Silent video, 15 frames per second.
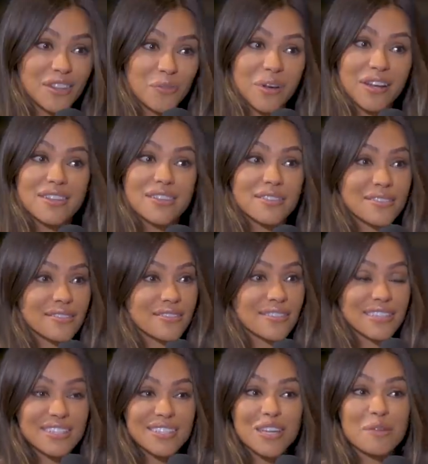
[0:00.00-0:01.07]
Otherwise
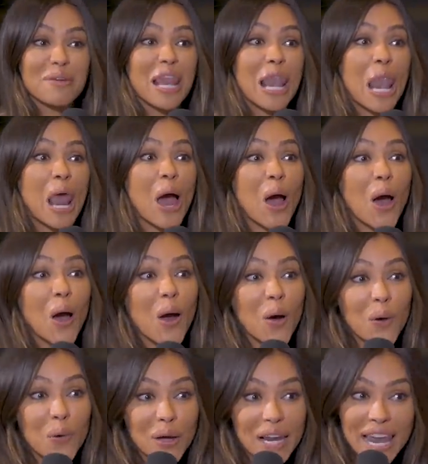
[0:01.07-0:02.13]
it's going to be a
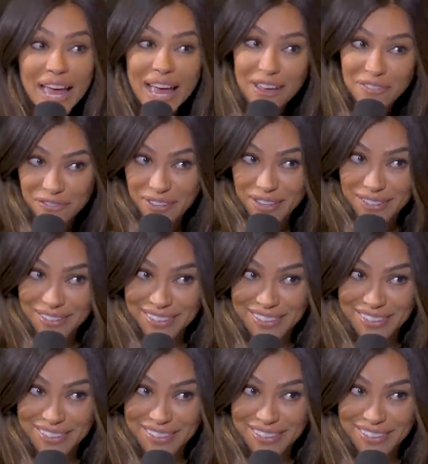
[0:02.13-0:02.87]
long life.